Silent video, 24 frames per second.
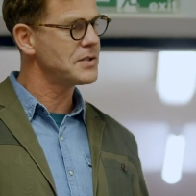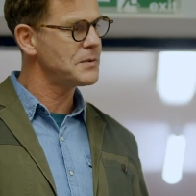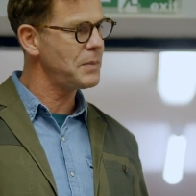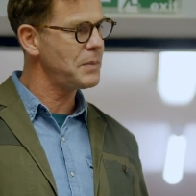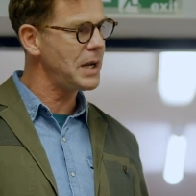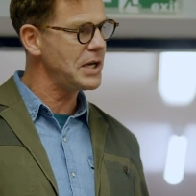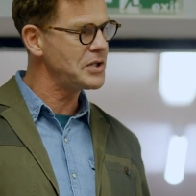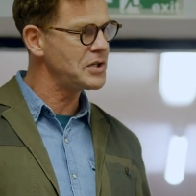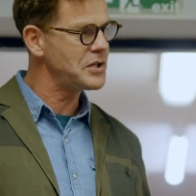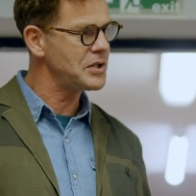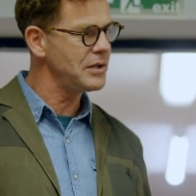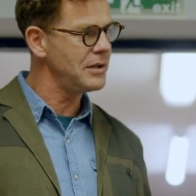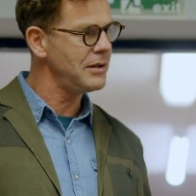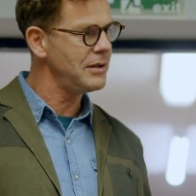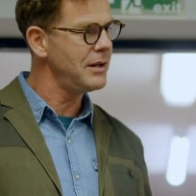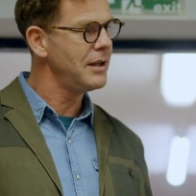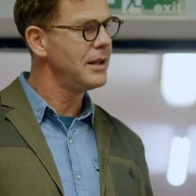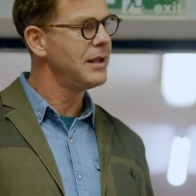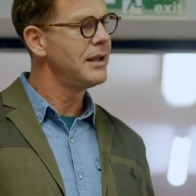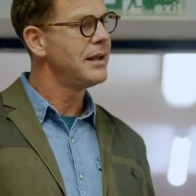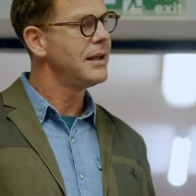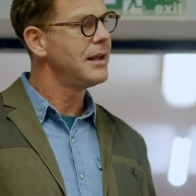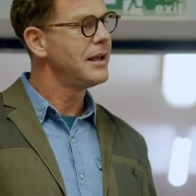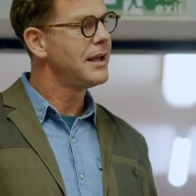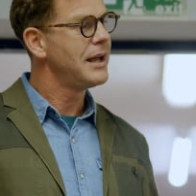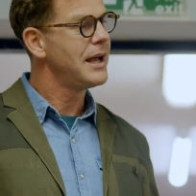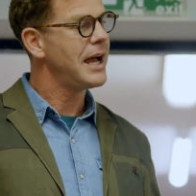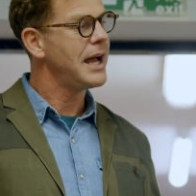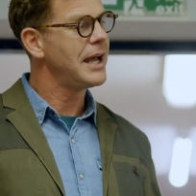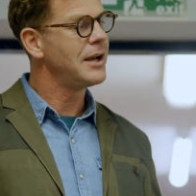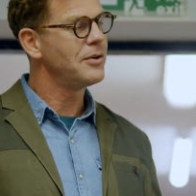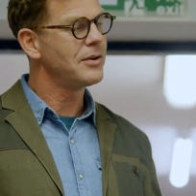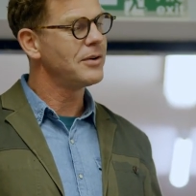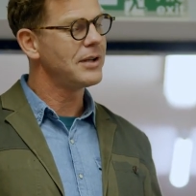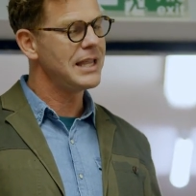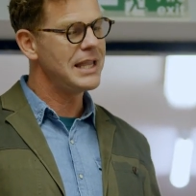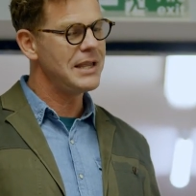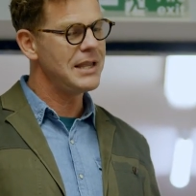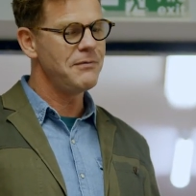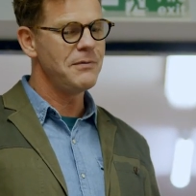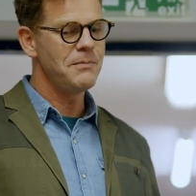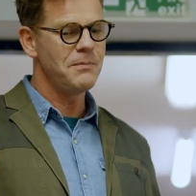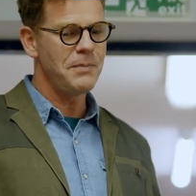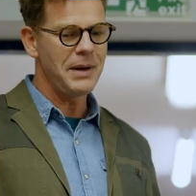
special and look even